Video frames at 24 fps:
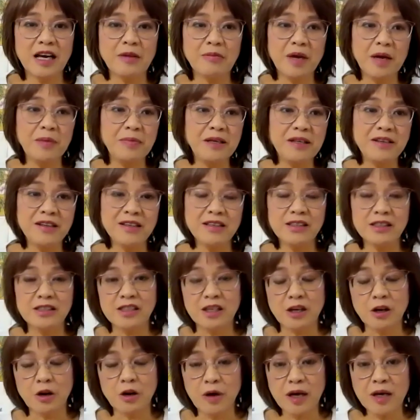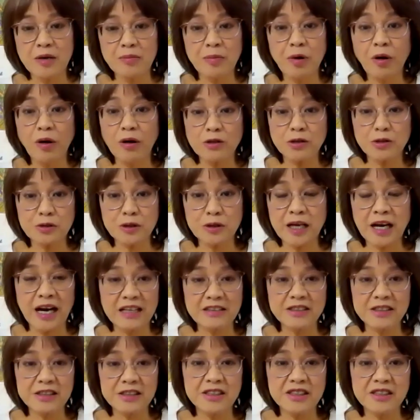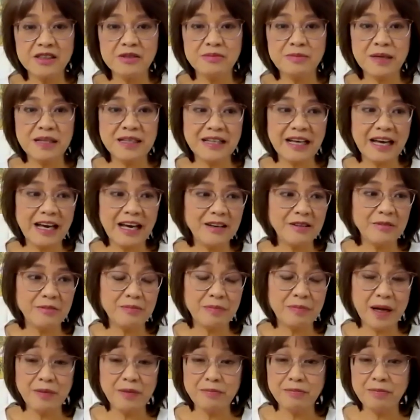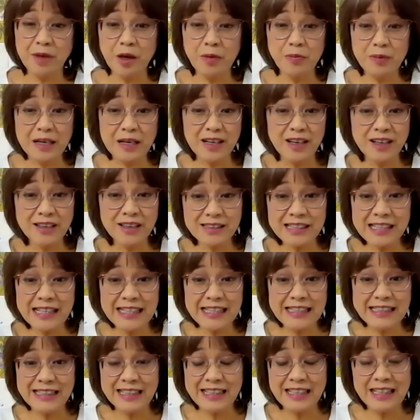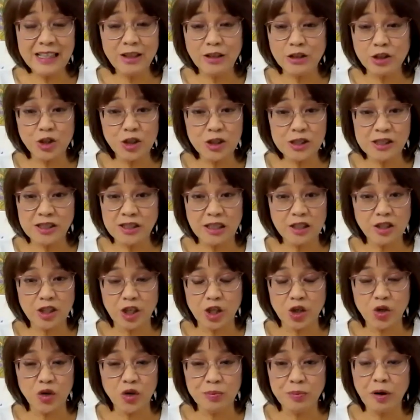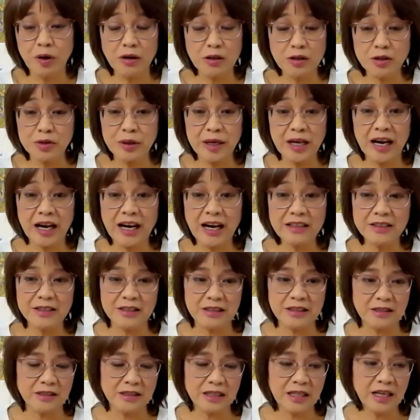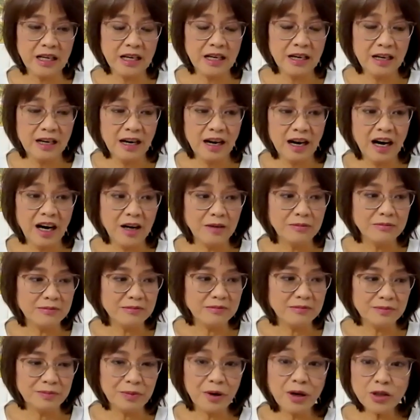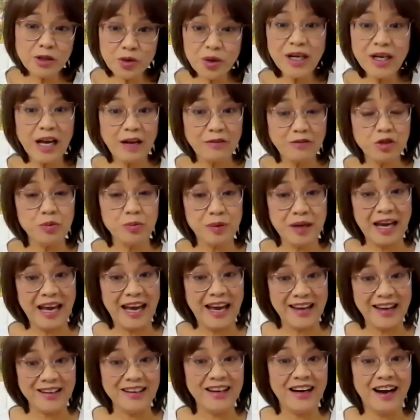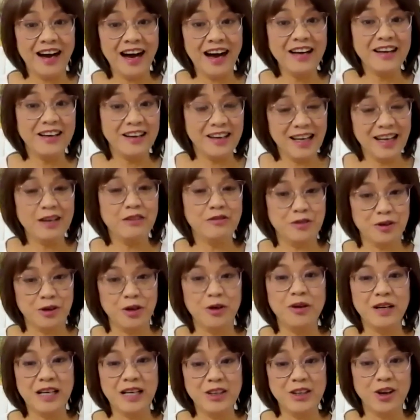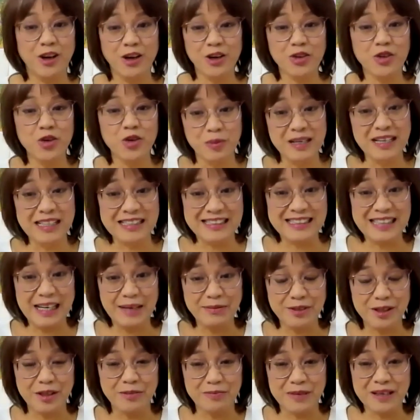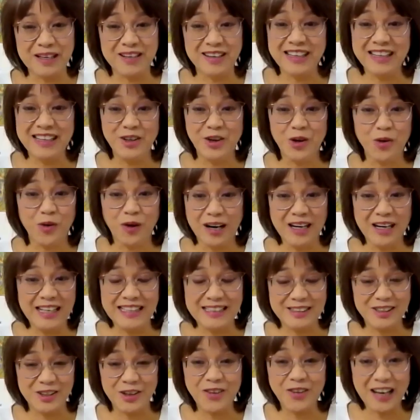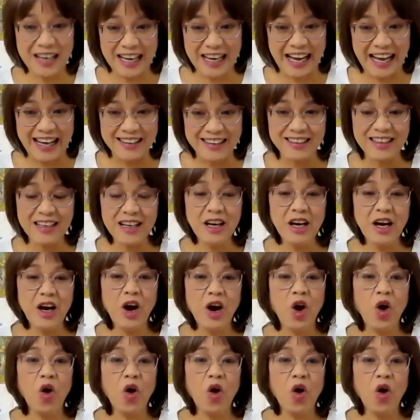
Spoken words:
like maybe this is a great portrait artist, but then maybe because he or she is such a good portrait artist, portrait have to be at a higher level in order to be accepted because you know what he's looking at. Or